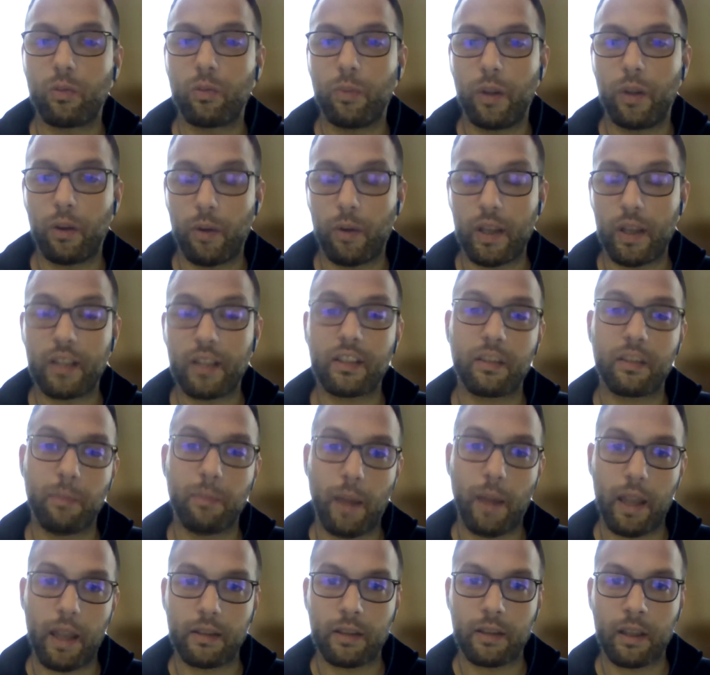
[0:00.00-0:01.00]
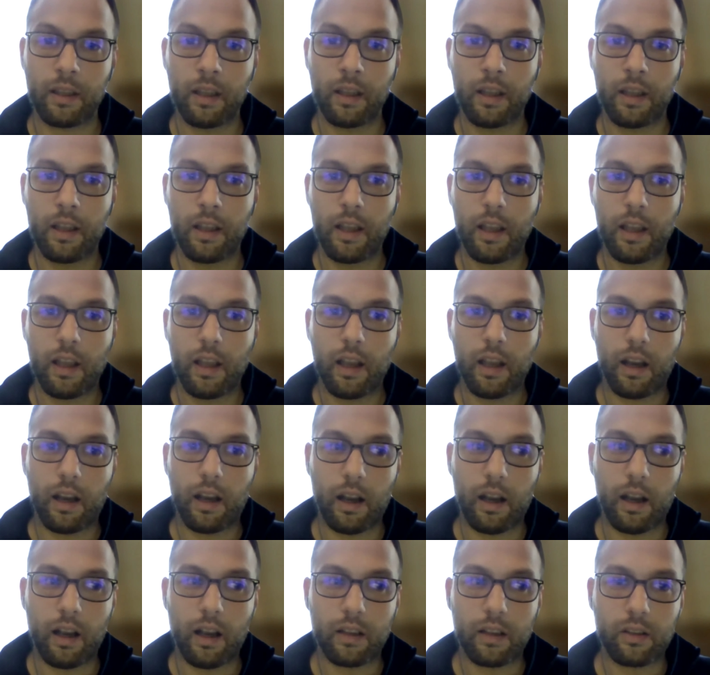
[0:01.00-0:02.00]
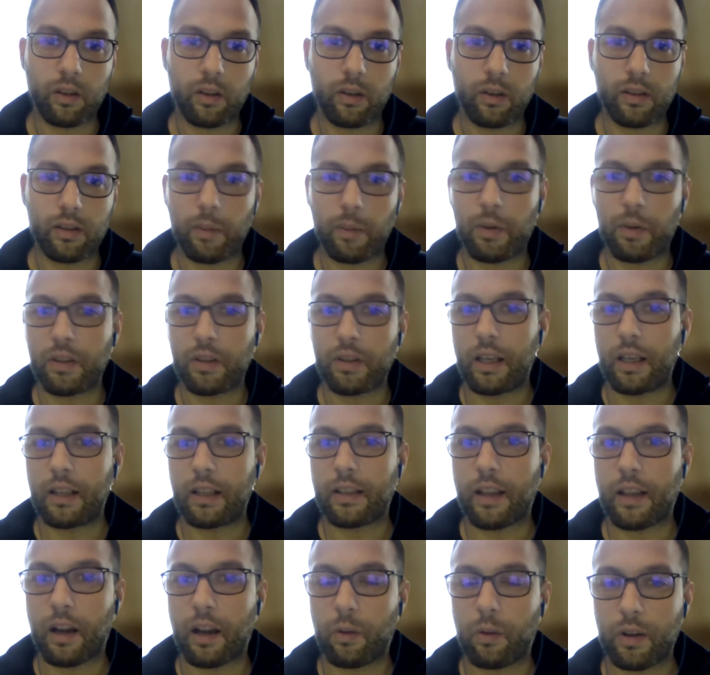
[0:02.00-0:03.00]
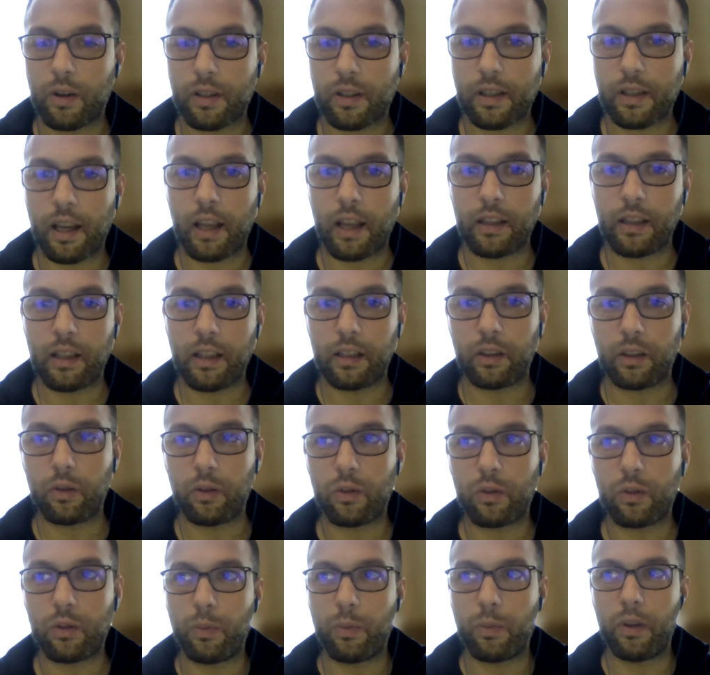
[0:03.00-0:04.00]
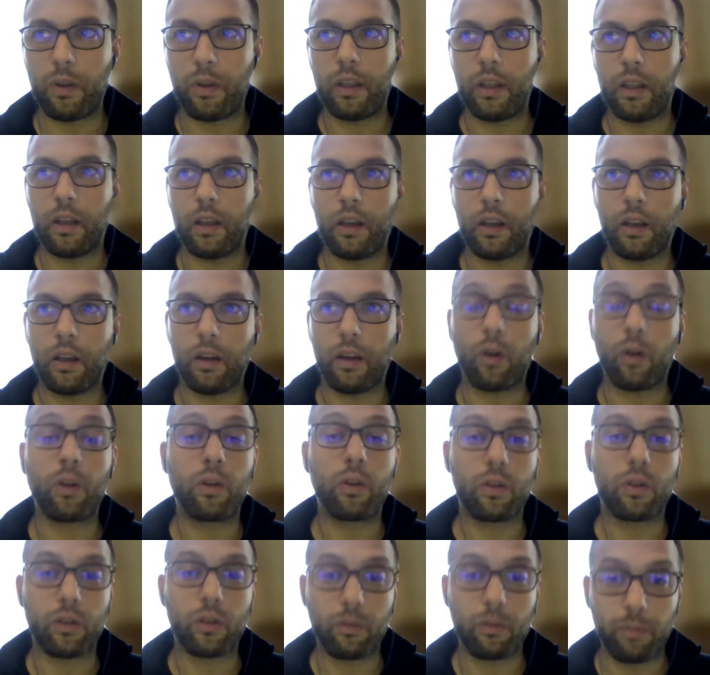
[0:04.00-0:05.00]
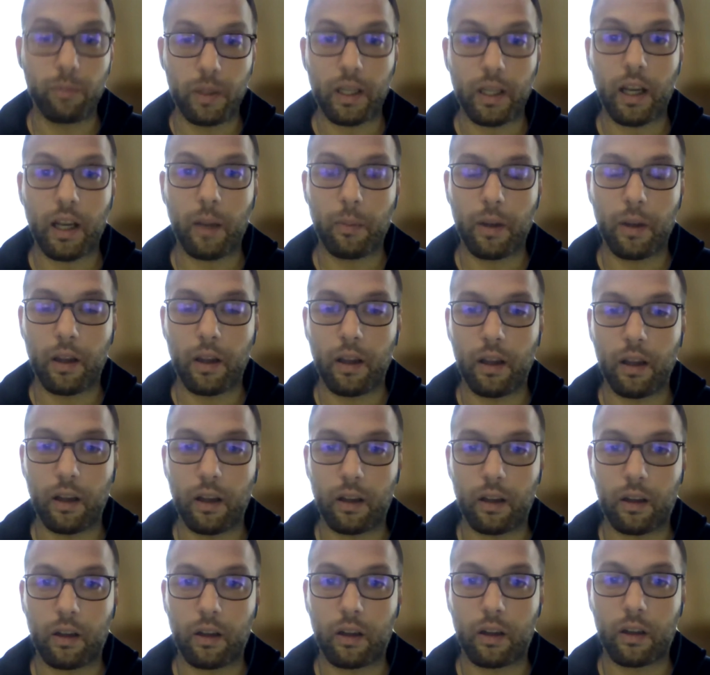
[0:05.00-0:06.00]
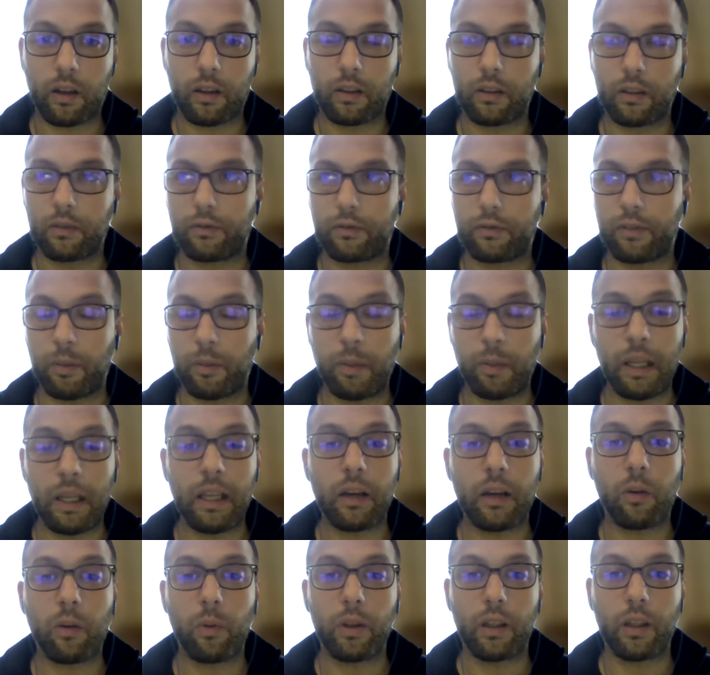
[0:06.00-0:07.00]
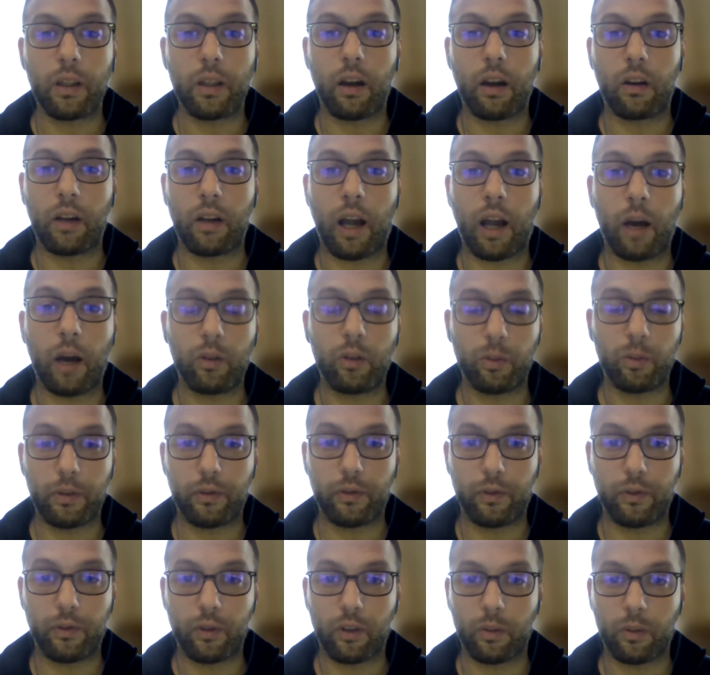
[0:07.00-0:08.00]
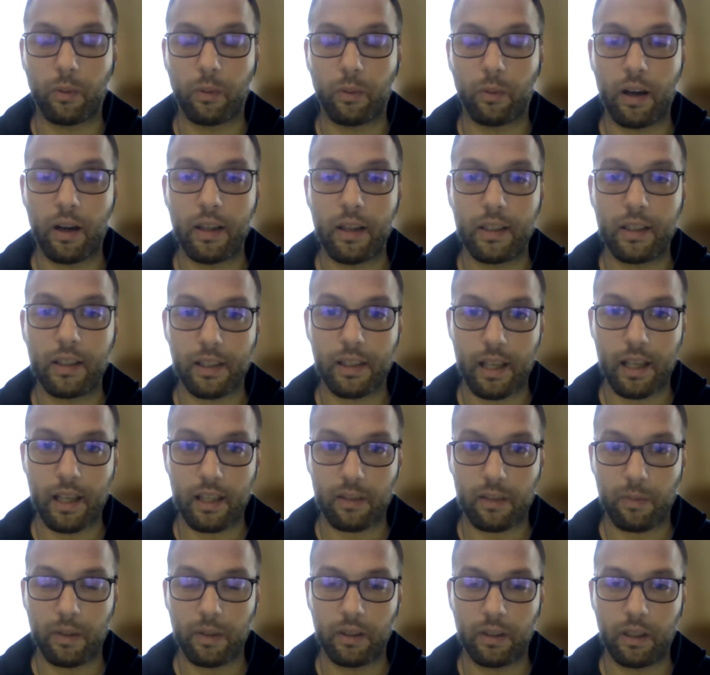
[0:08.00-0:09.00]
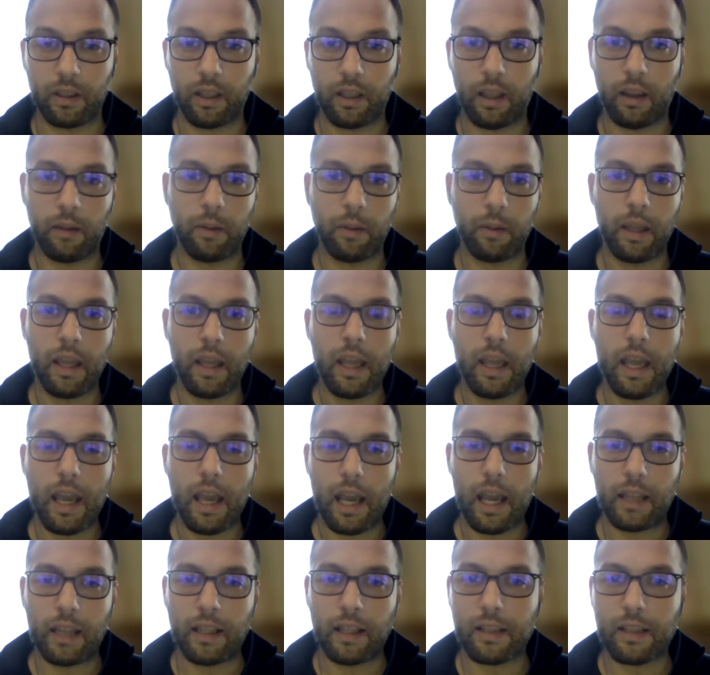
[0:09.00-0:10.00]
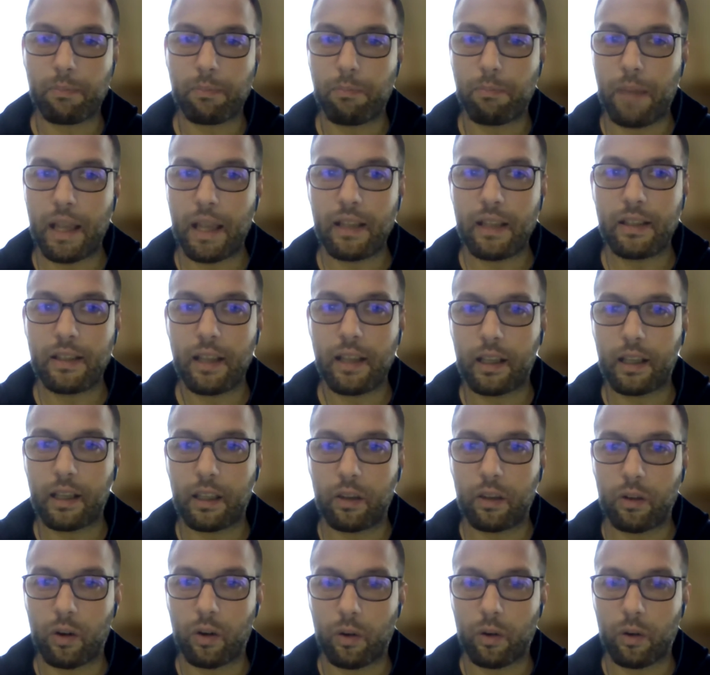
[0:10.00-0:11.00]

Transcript: should be risks-based. So in Cyber Resilience Act, we're saying that you should be, or you should become familiar with on how to perform a risk assessment. And that's a basic,